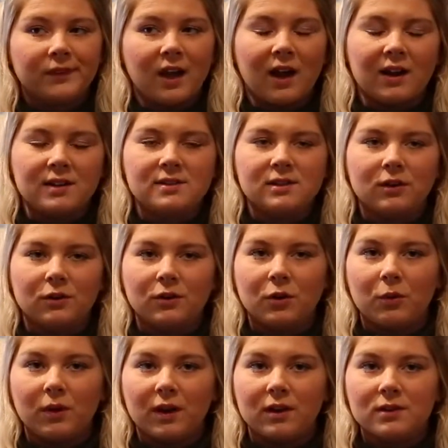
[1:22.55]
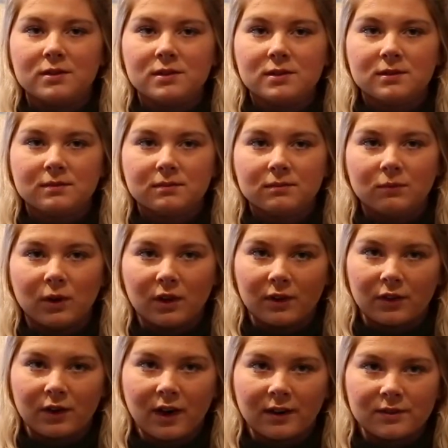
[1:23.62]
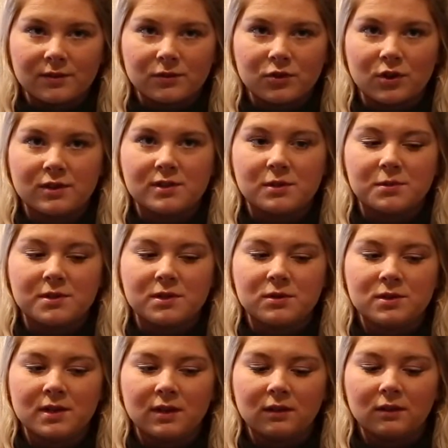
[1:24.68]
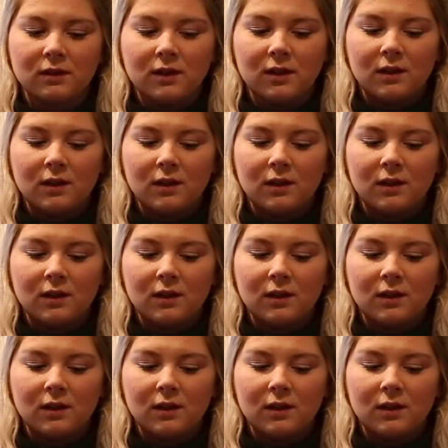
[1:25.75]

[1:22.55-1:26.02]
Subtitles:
I honestly don't know what other kinds of drugs he was using,